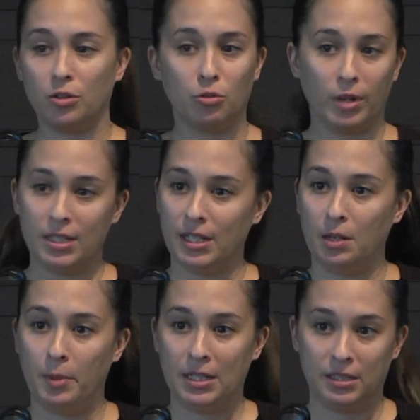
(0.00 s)
are great
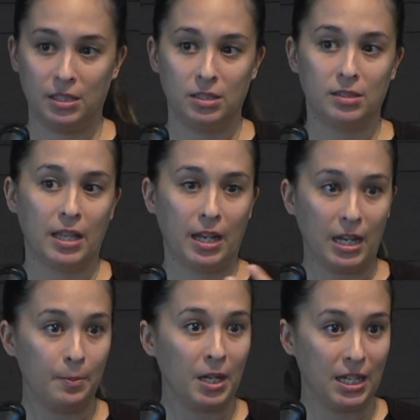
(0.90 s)
databases that
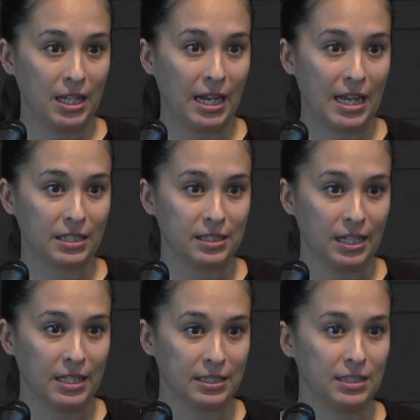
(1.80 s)
anybody can
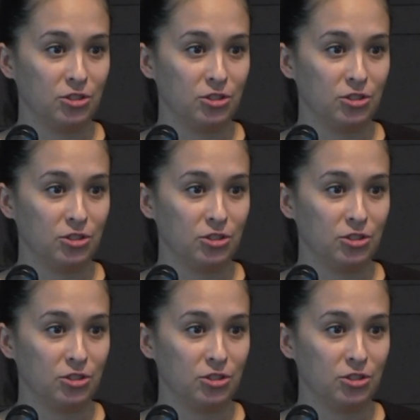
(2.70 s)
access.